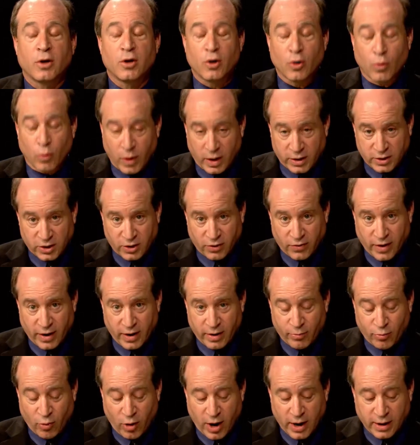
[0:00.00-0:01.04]
You're watching
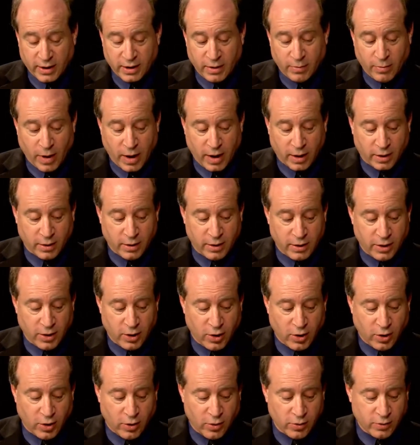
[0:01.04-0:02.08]
Greater Brockton. Mark Linde,
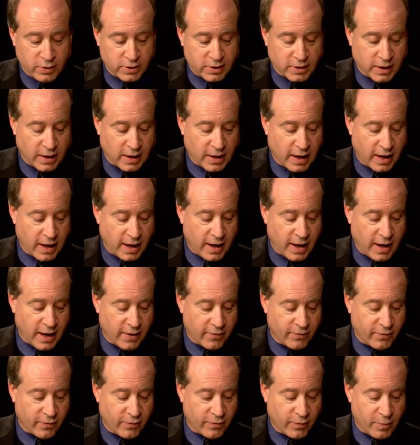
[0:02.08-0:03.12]
your host, and I
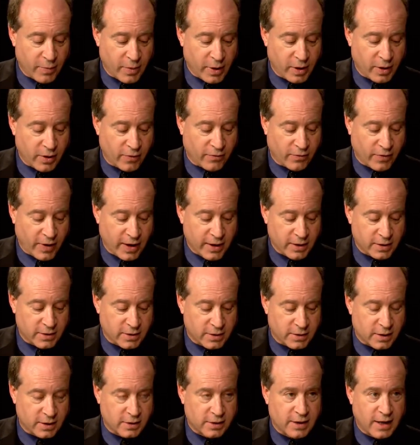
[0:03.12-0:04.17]
have a familiar face.
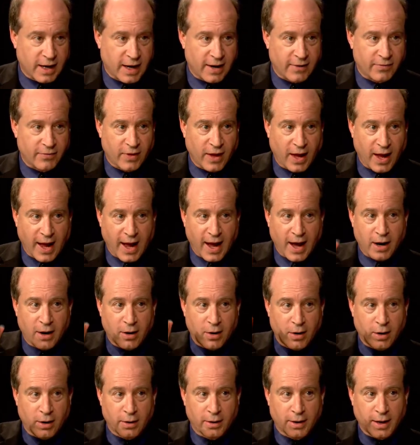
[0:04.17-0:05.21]
Doesn't have the hat
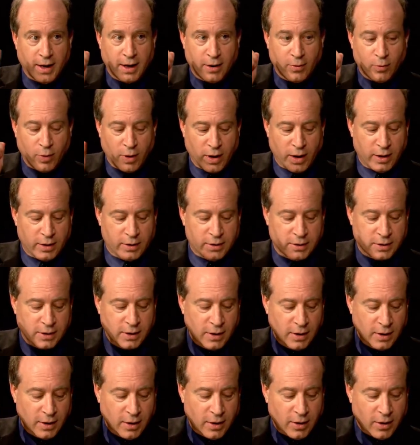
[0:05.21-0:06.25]
on that he wears
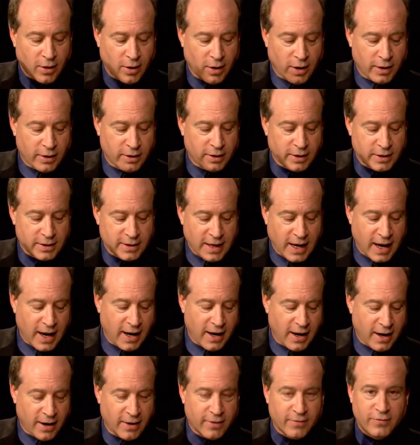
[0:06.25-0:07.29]
on the
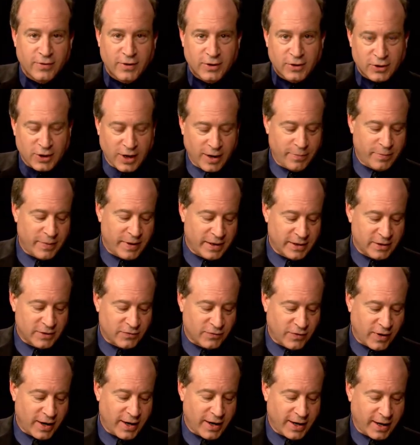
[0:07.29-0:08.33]
day of the Champions
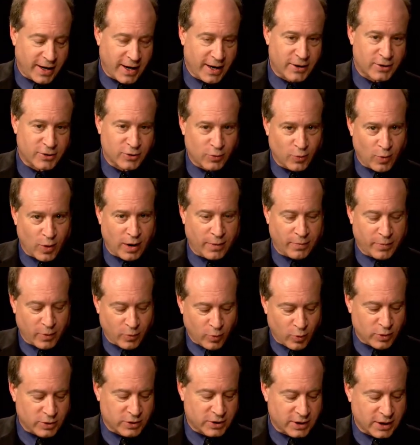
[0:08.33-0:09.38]
Fighting Cancer Walk, but
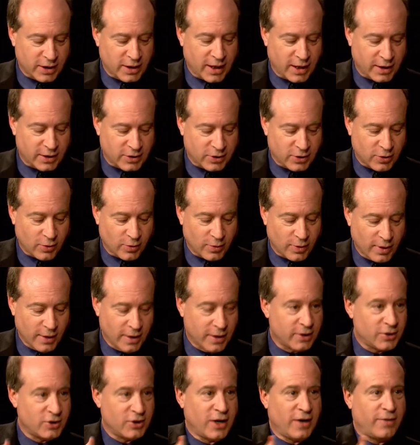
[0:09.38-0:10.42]
we'll see that soon. You
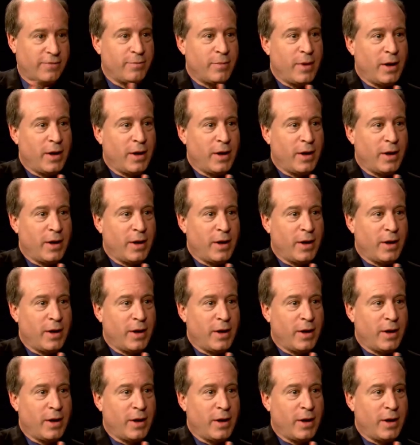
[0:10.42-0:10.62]
sure Jeff will.